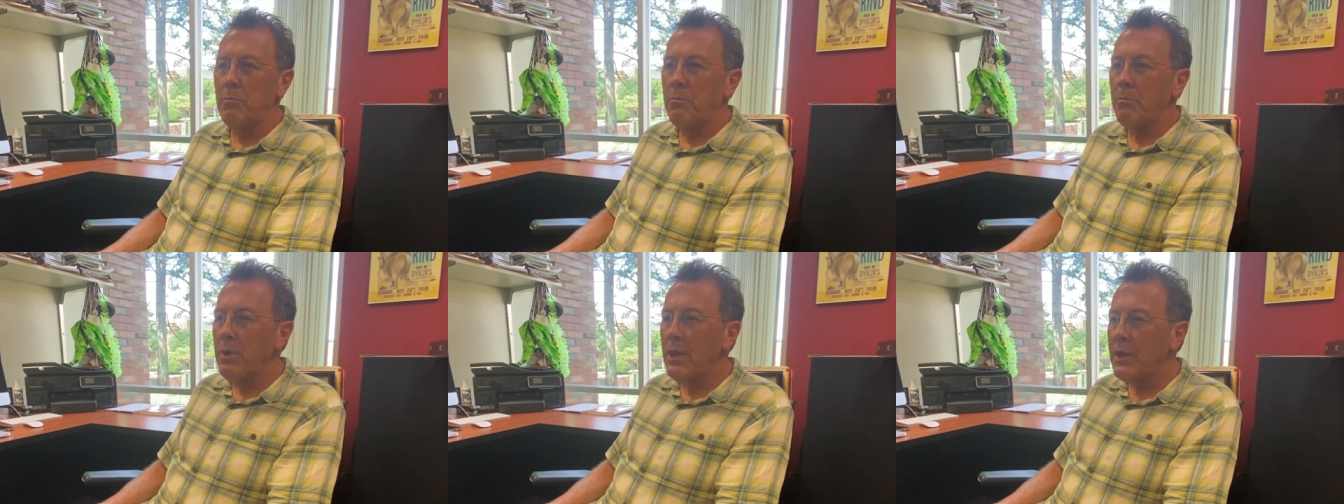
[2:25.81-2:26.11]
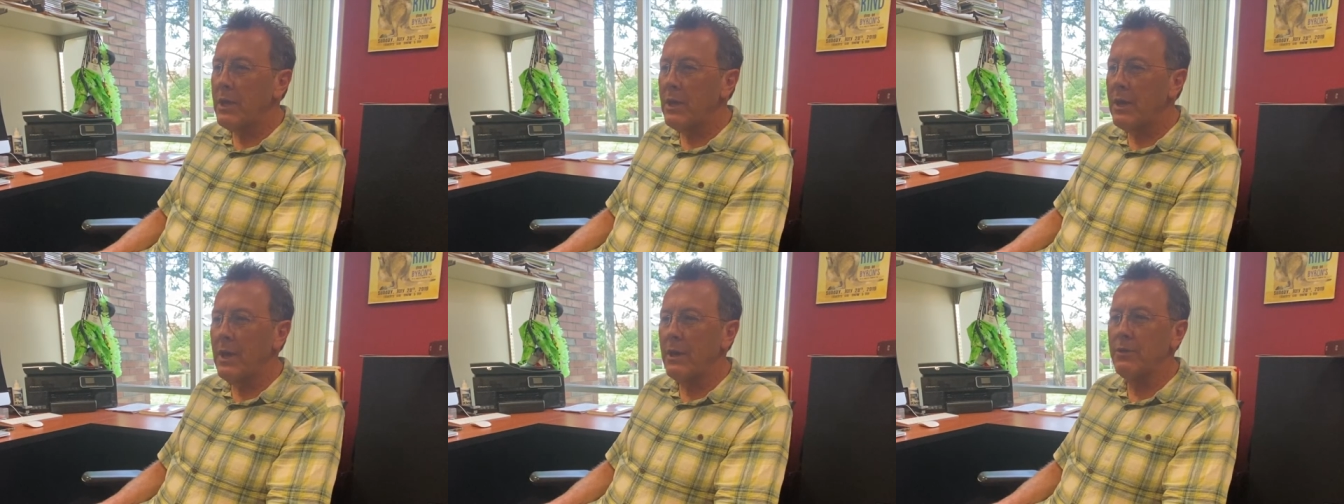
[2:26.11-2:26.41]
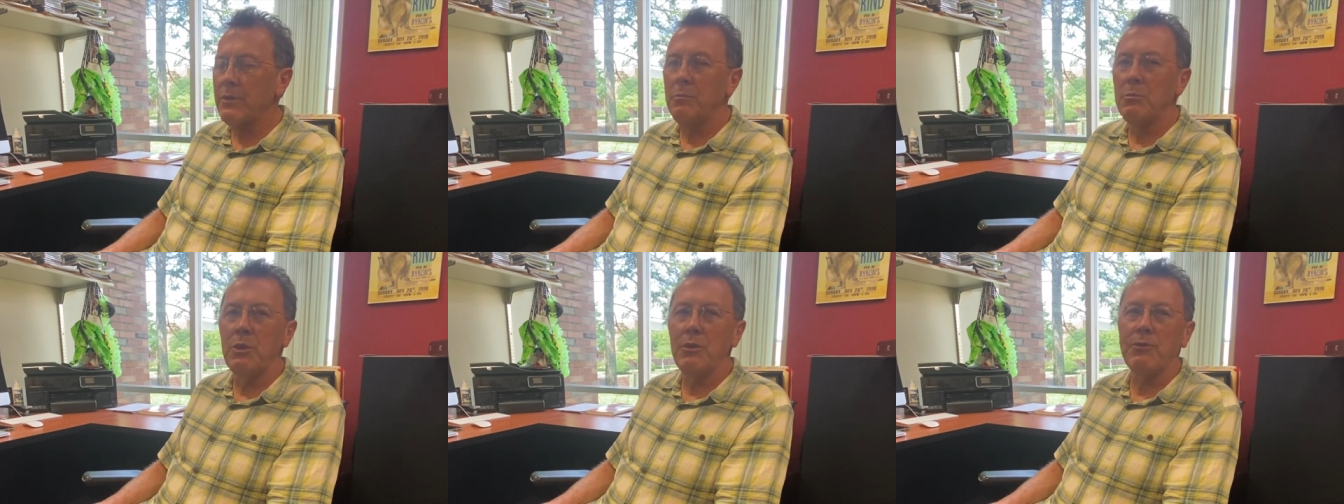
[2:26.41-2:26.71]
picking out
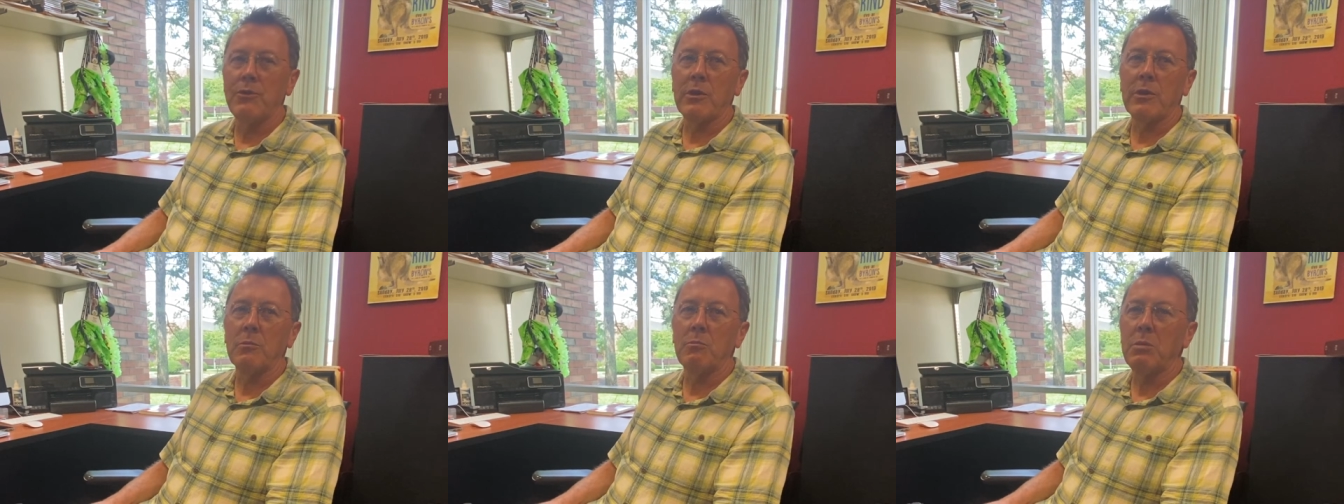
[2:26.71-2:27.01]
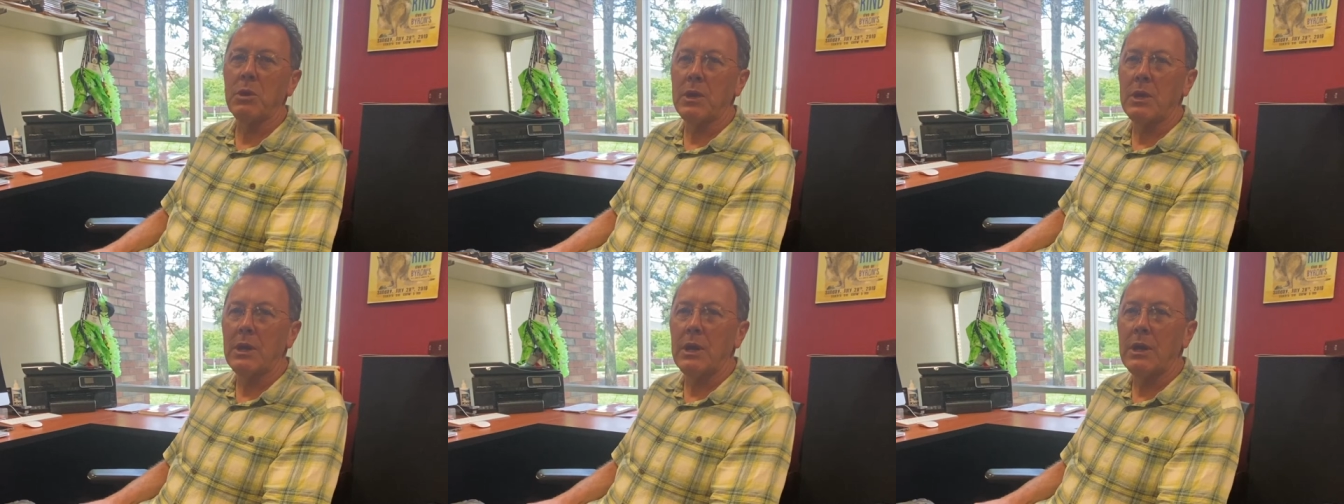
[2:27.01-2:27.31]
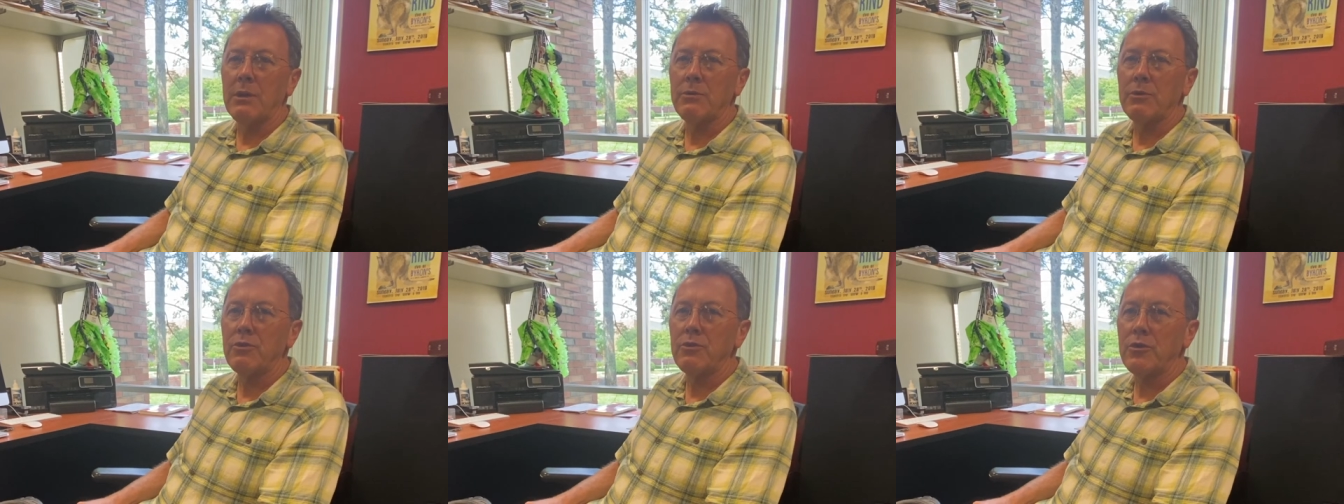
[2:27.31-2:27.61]
the music and picking
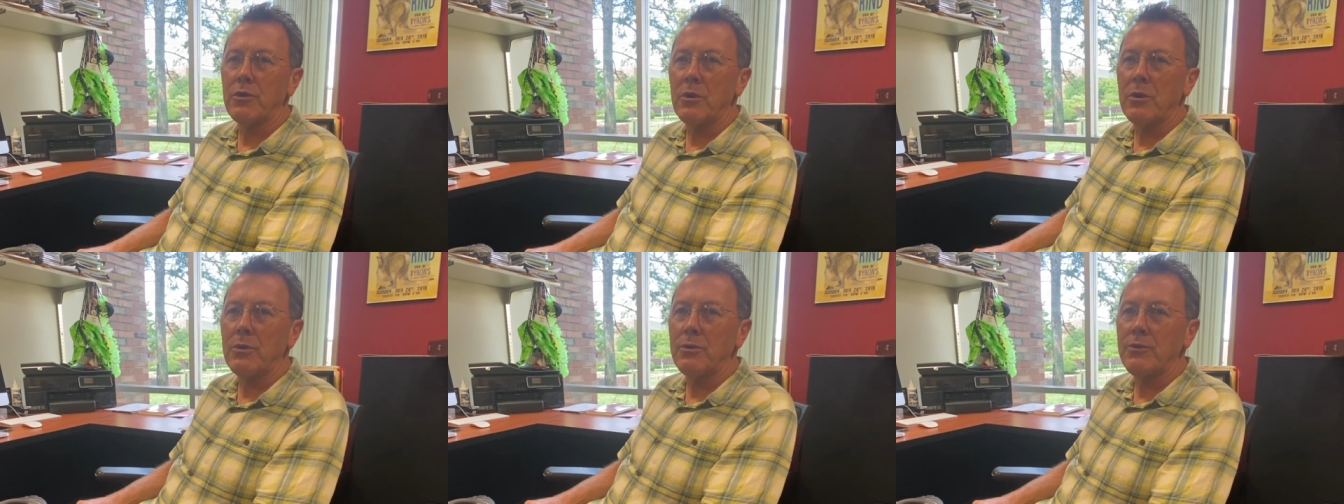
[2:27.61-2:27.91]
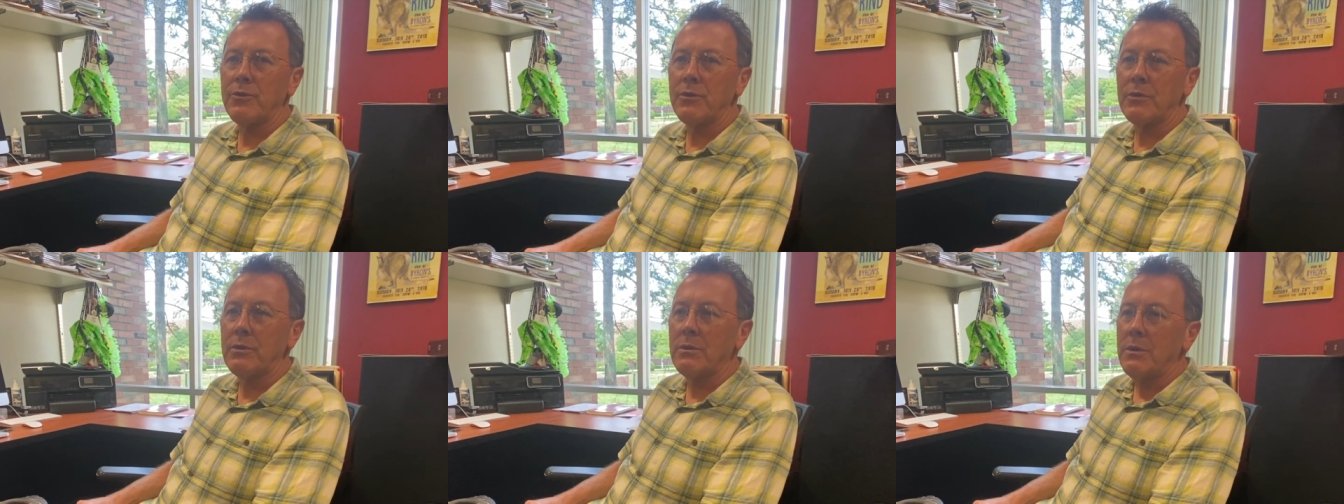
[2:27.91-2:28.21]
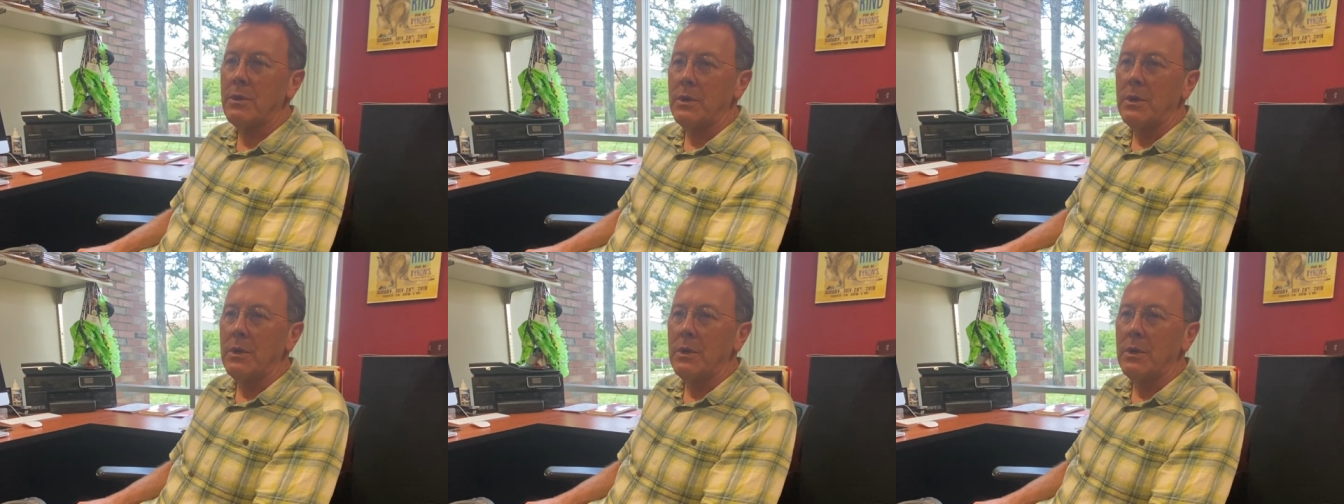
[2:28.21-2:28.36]
out the shows and